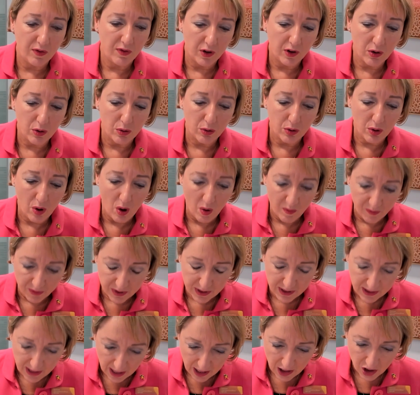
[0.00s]
difficult
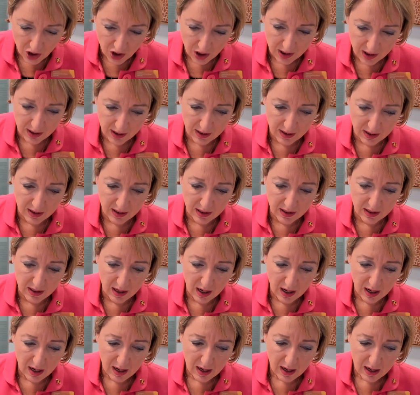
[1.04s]

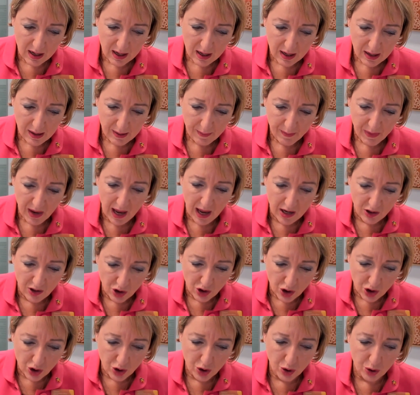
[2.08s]
conversations
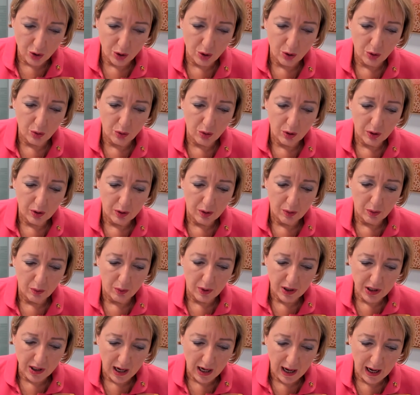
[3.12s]
and still
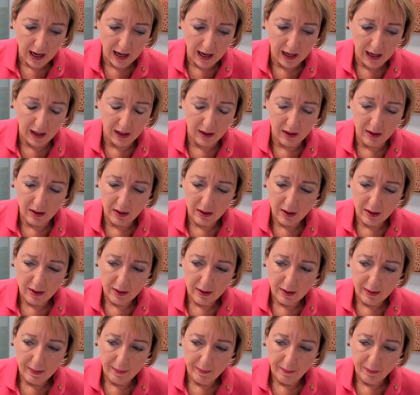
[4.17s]
retain
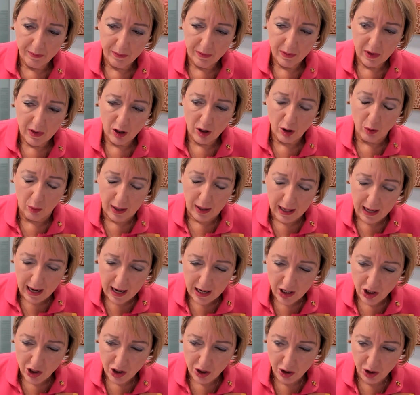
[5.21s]
the
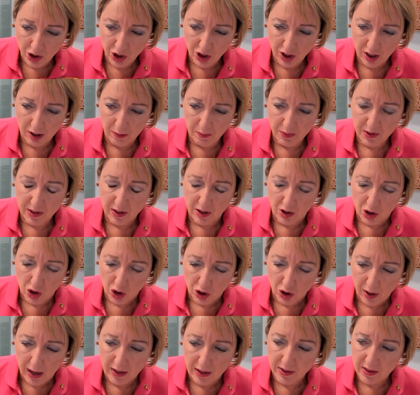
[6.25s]
relationships, the
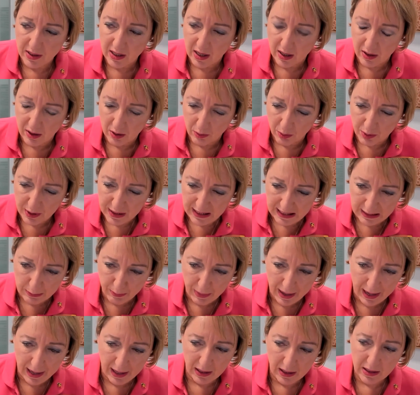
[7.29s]
trust and the
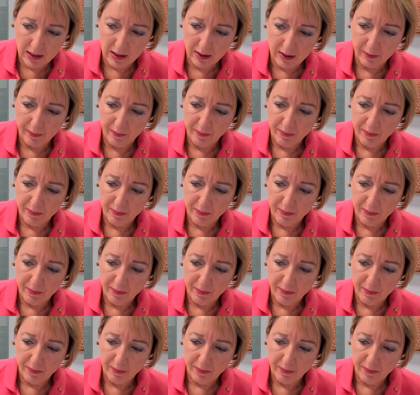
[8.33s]
respect.